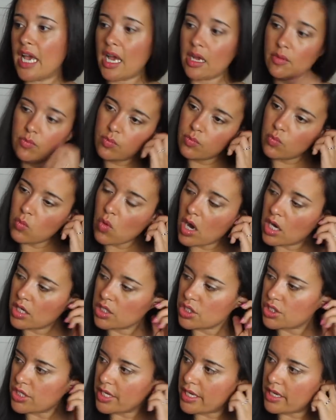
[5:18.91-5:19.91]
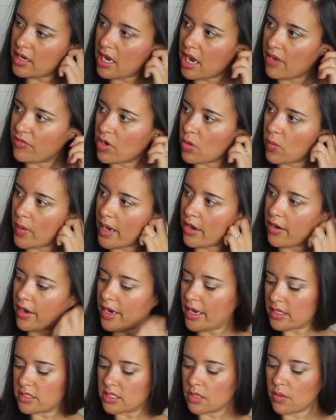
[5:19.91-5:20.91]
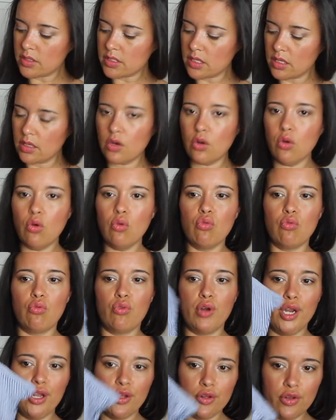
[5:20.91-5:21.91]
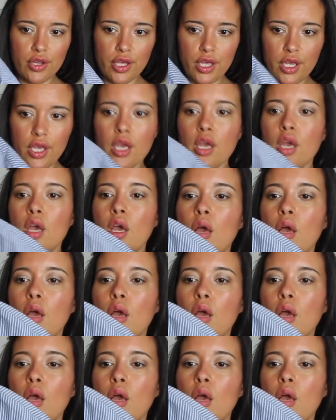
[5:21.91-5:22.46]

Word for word: I washed it after wearing it, so it's a little wrinkly,